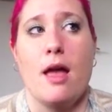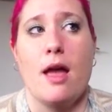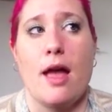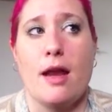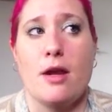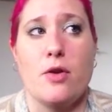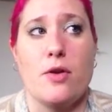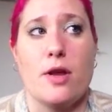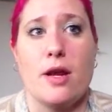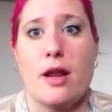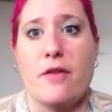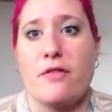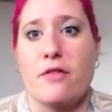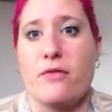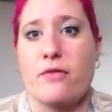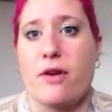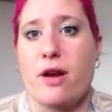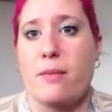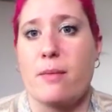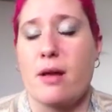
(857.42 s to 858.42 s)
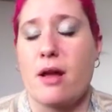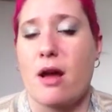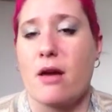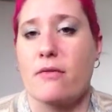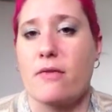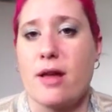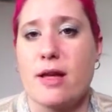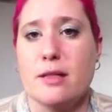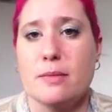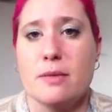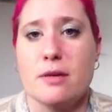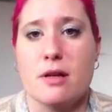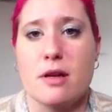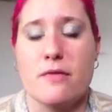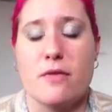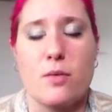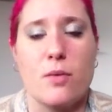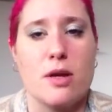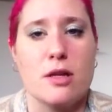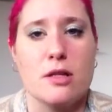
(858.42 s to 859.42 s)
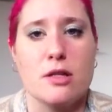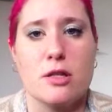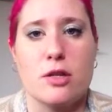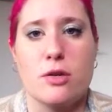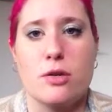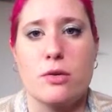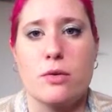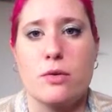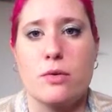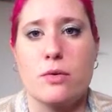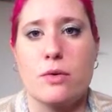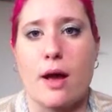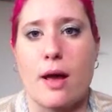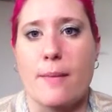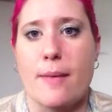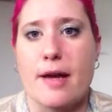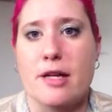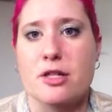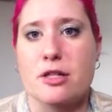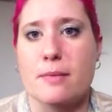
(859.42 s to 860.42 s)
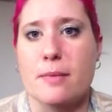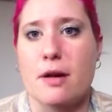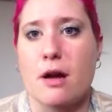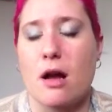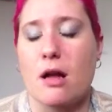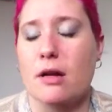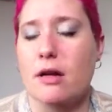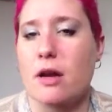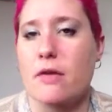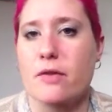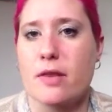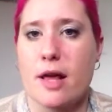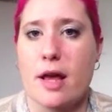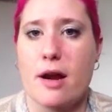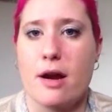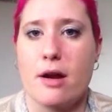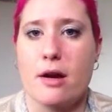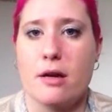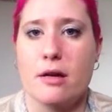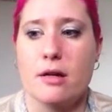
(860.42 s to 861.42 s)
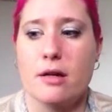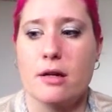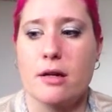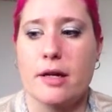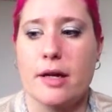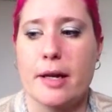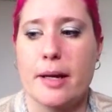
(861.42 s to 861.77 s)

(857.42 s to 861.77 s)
And you can even friend me on Facebook if you want to. I'm Ashley McCauley over there.